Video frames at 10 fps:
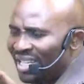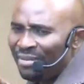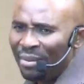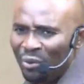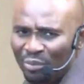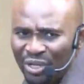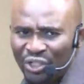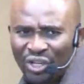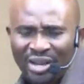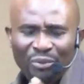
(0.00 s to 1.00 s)
time I'm going to preach
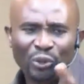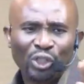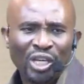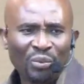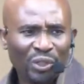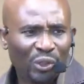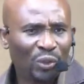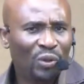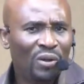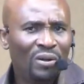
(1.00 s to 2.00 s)
here, I'm going to share with
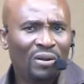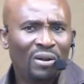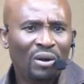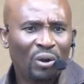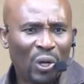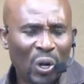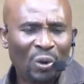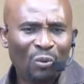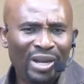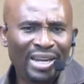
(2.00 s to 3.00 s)
you,
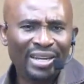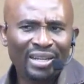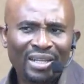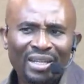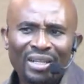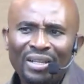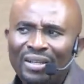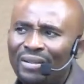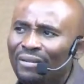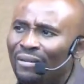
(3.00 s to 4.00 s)
God willing,
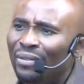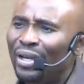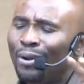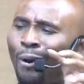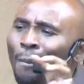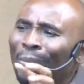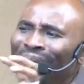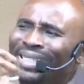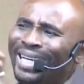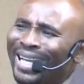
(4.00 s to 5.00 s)
the
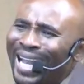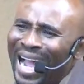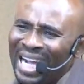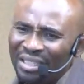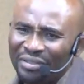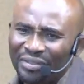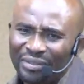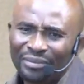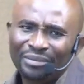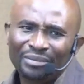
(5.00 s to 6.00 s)
committed life.
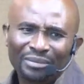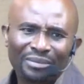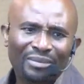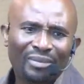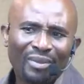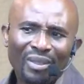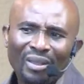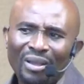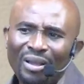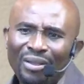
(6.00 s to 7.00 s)

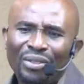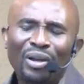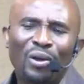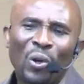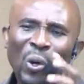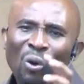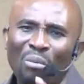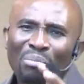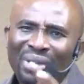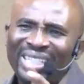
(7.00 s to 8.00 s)
The
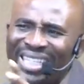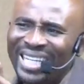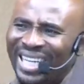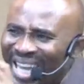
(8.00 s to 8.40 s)
committed